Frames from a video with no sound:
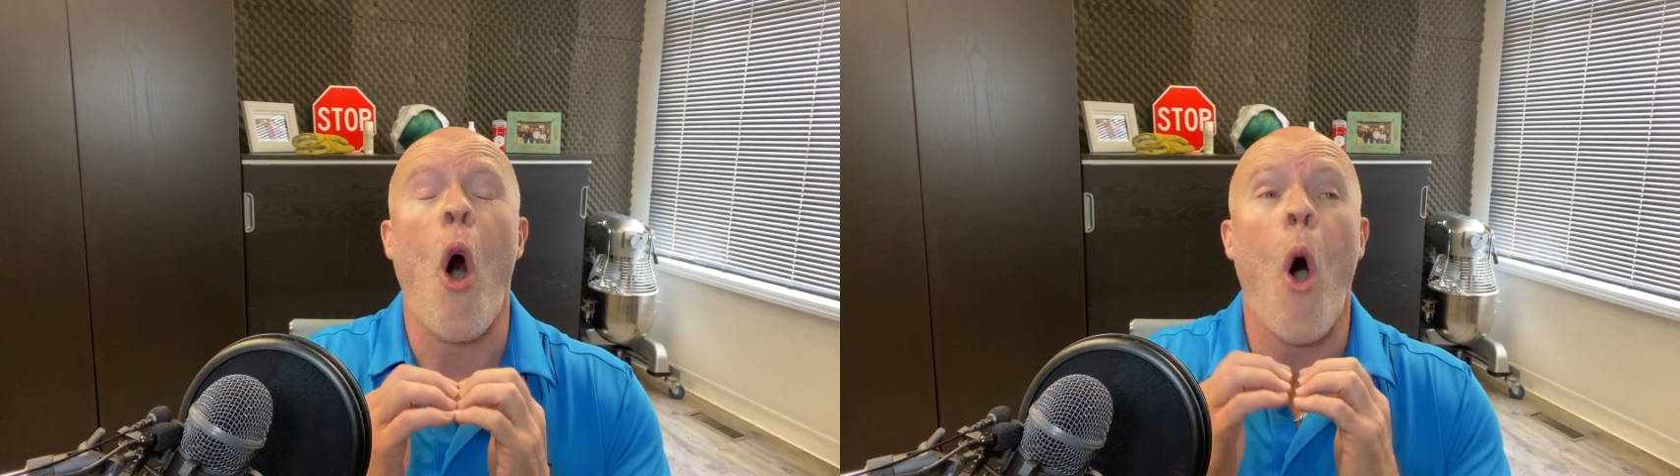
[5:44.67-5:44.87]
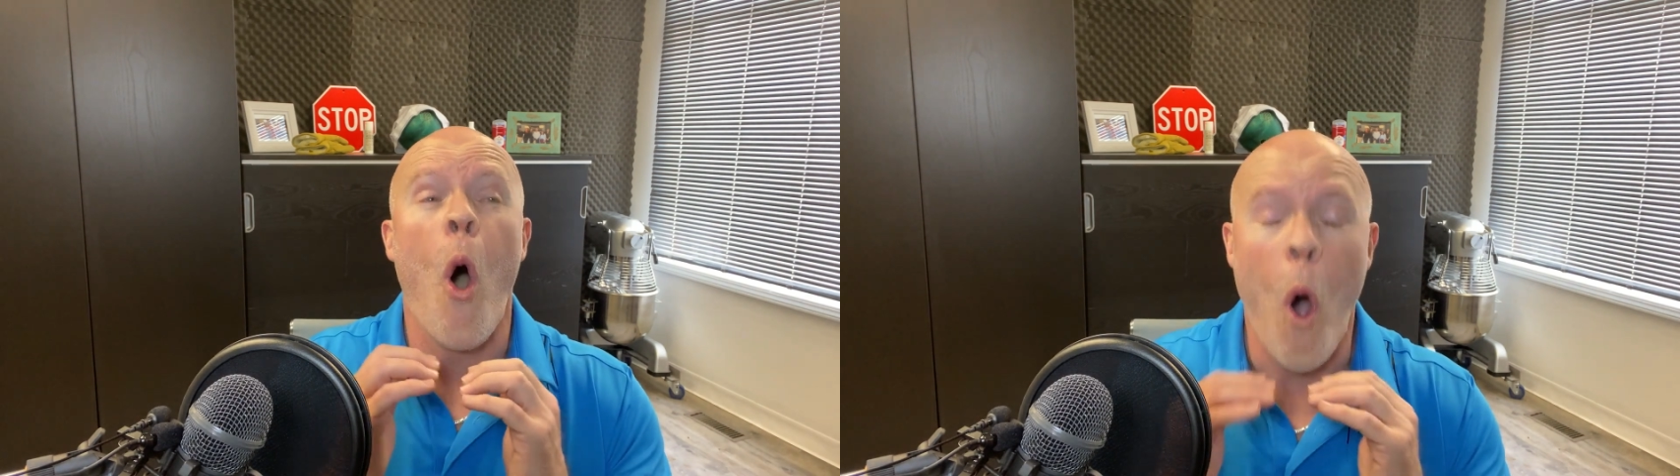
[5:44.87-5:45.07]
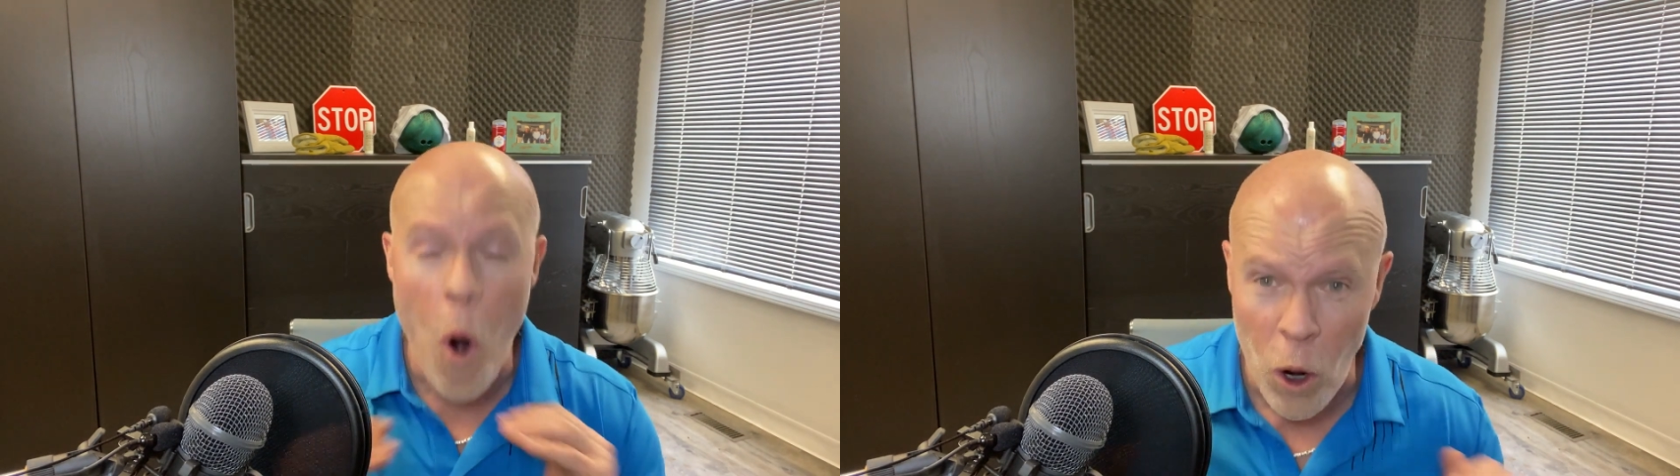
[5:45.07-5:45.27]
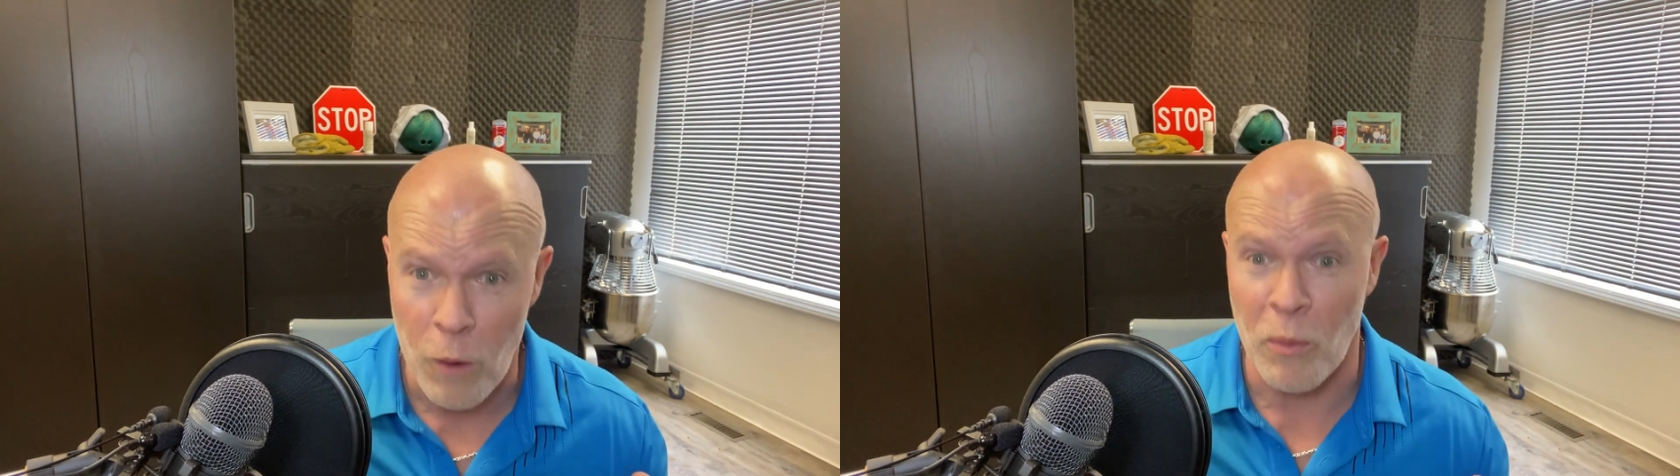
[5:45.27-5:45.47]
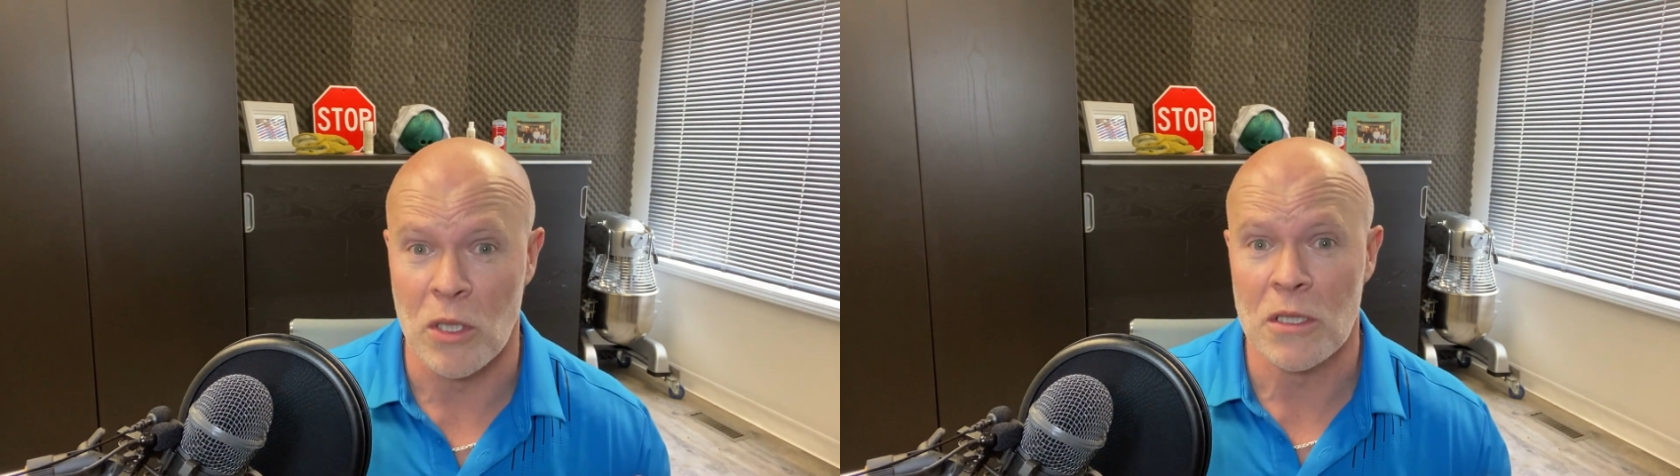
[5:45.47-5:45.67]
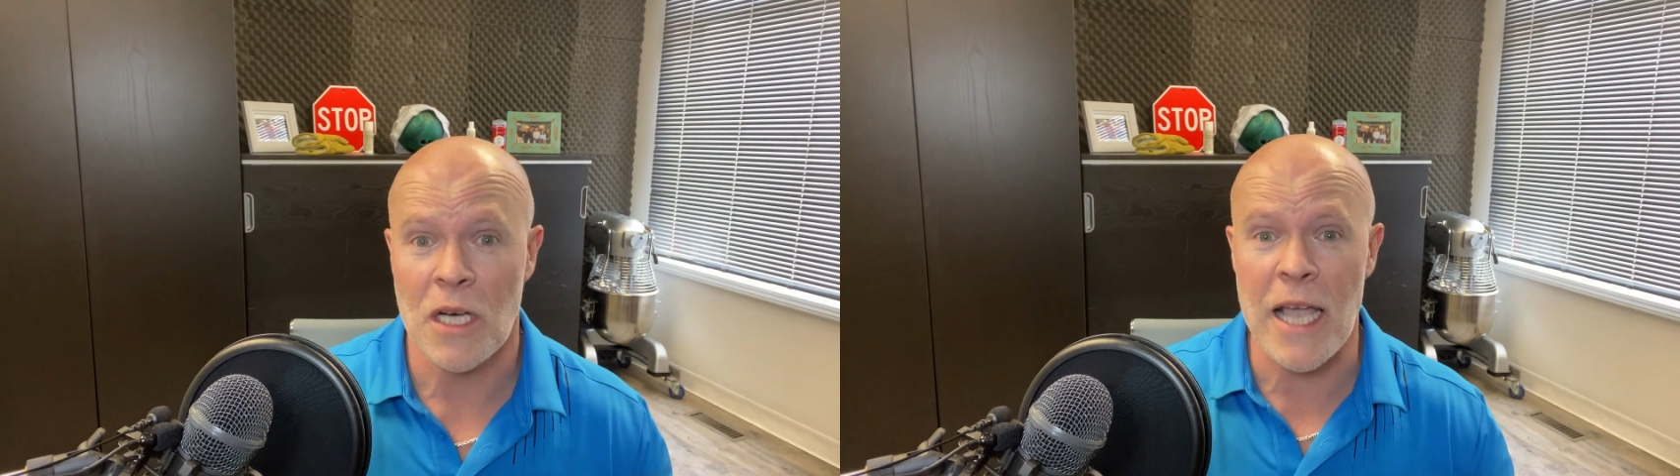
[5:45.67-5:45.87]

horrible.